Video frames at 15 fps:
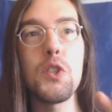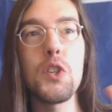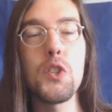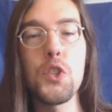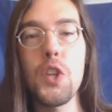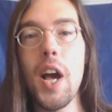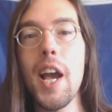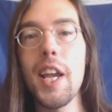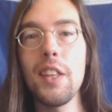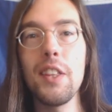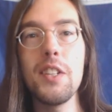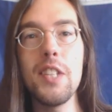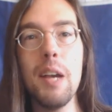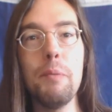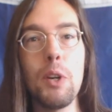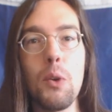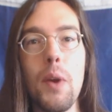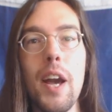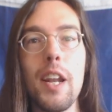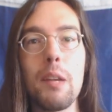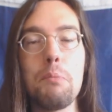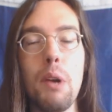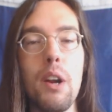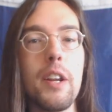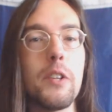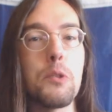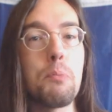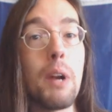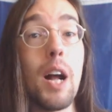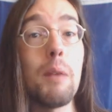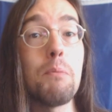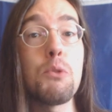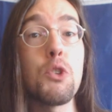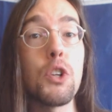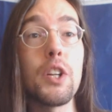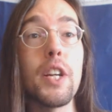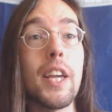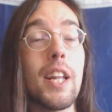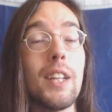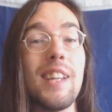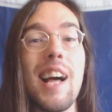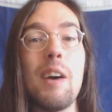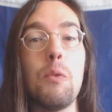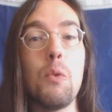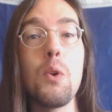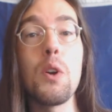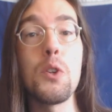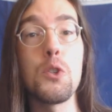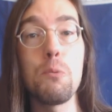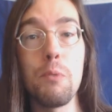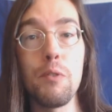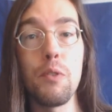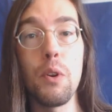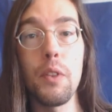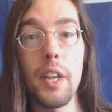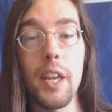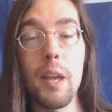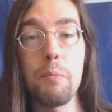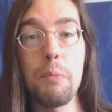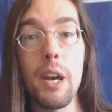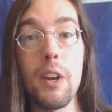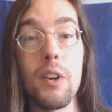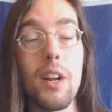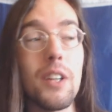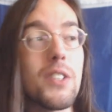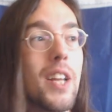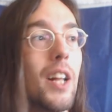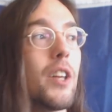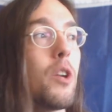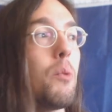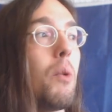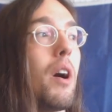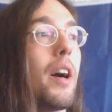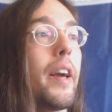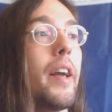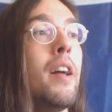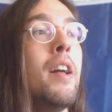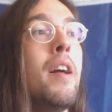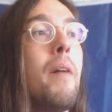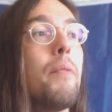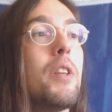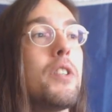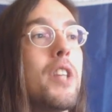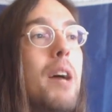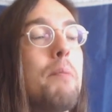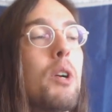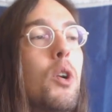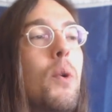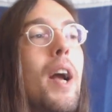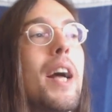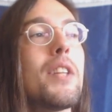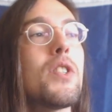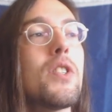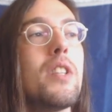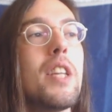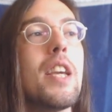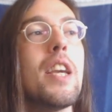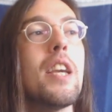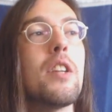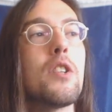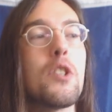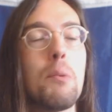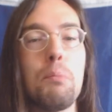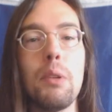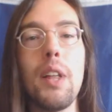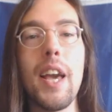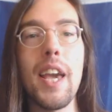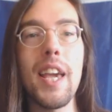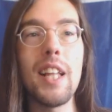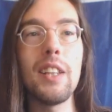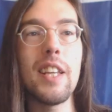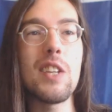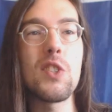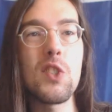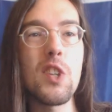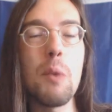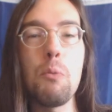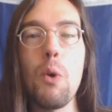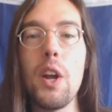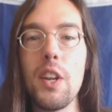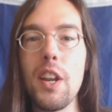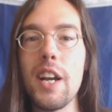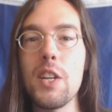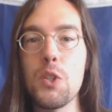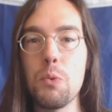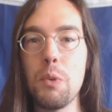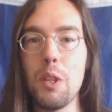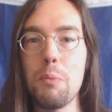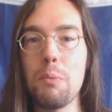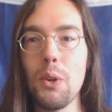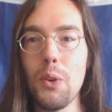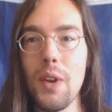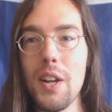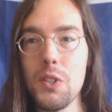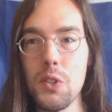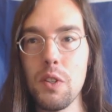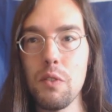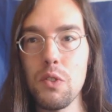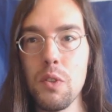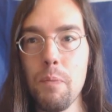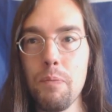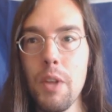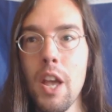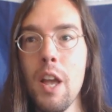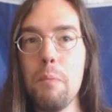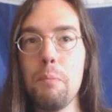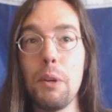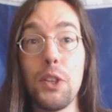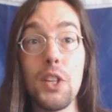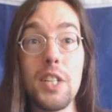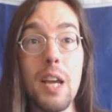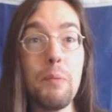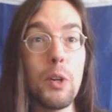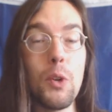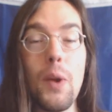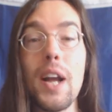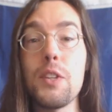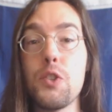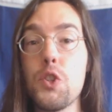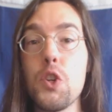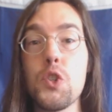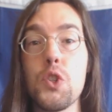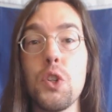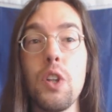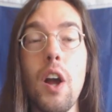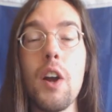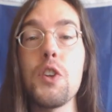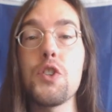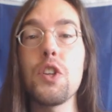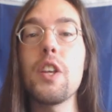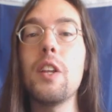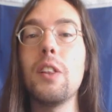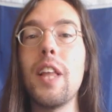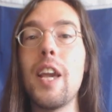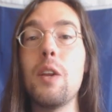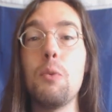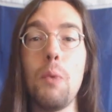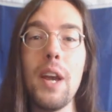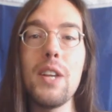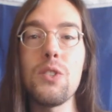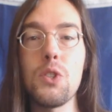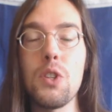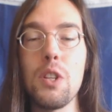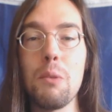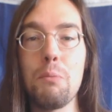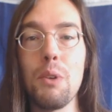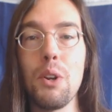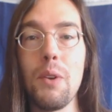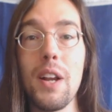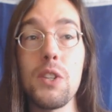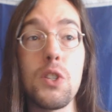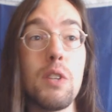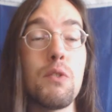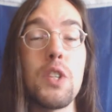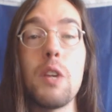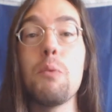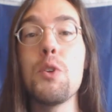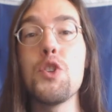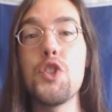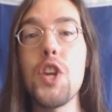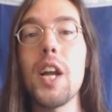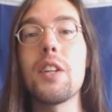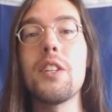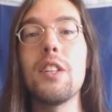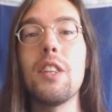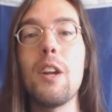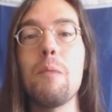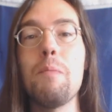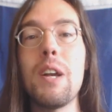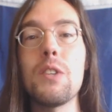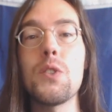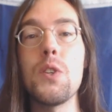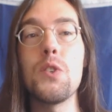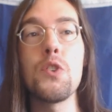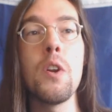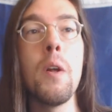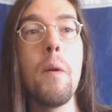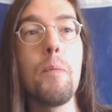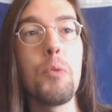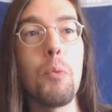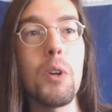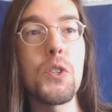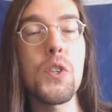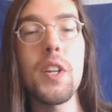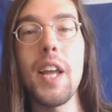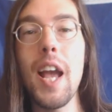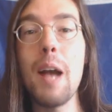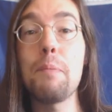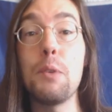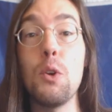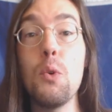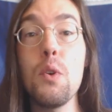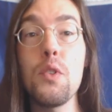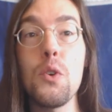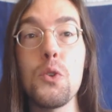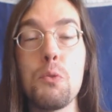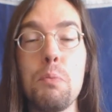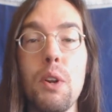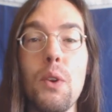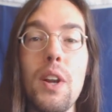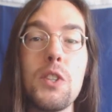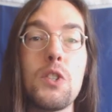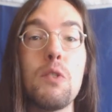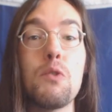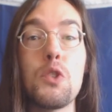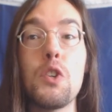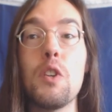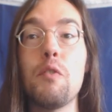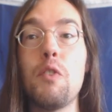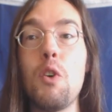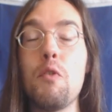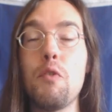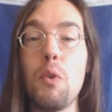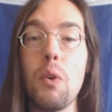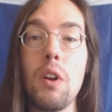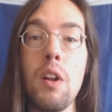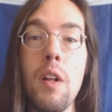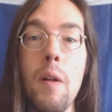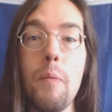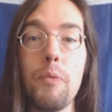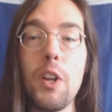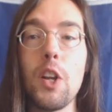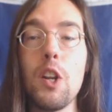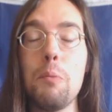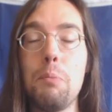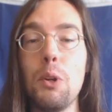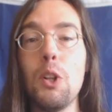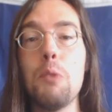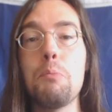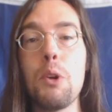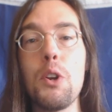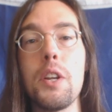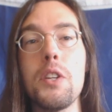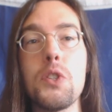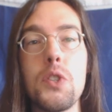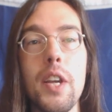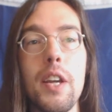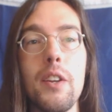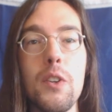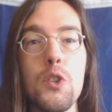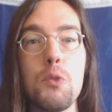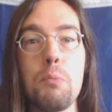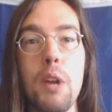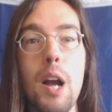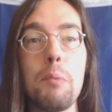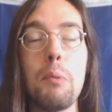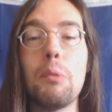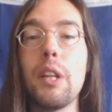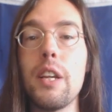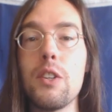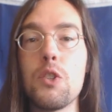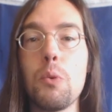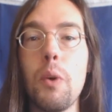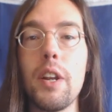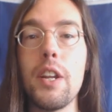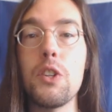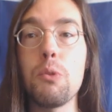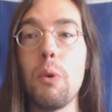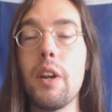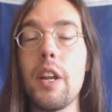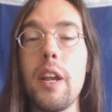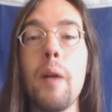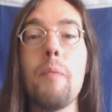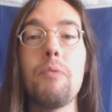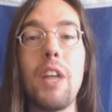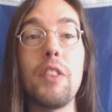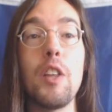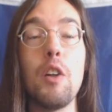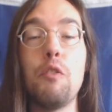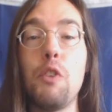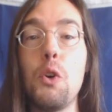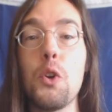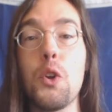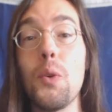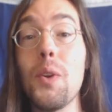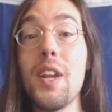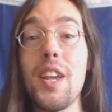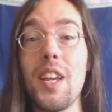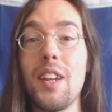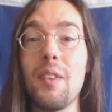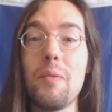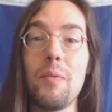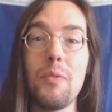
a sign the Democratic Party's problems are going to get a lot worse before they get better, and I'll tell you why. The Democrats need to play at least somewhat nice with the progressives. But the Democrats just largely laid waste to the progressives and rejected their message. What's going to happen? Who are those progressives going to vote for? They're going to pull a Bernie Sanders probably in 2020, and they'll vote green,